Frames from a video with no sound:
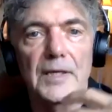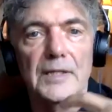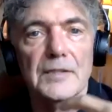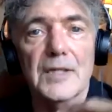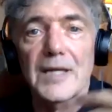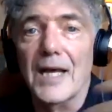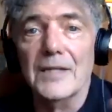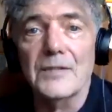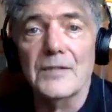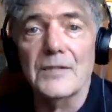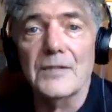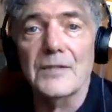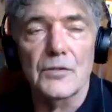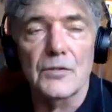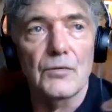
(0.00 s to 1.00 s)
two things, and
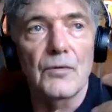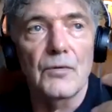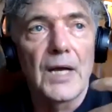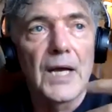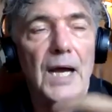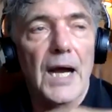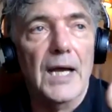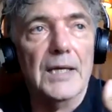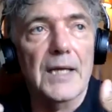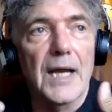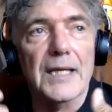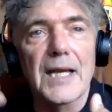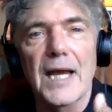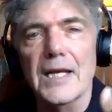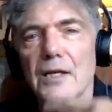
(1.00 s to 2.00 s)
I do it too,
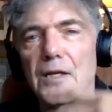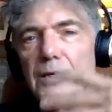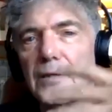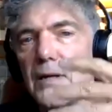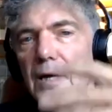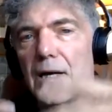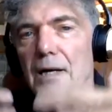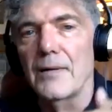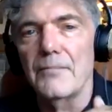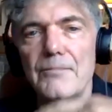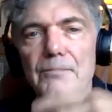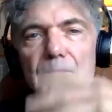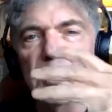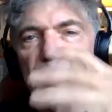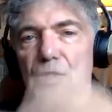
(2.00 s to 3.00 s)
I kind
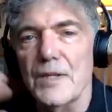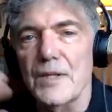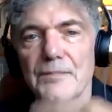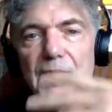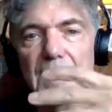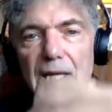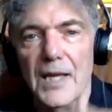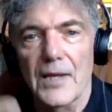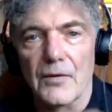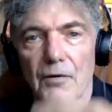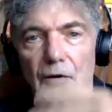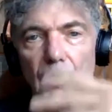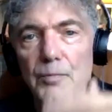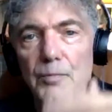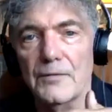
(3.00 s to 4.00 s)
of mish them
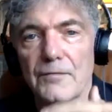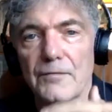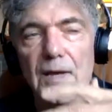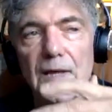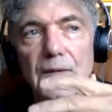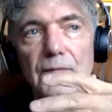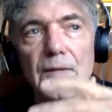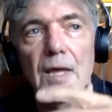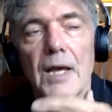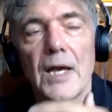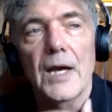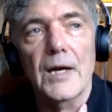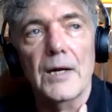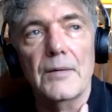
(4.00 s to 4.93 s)
together, hope and faith.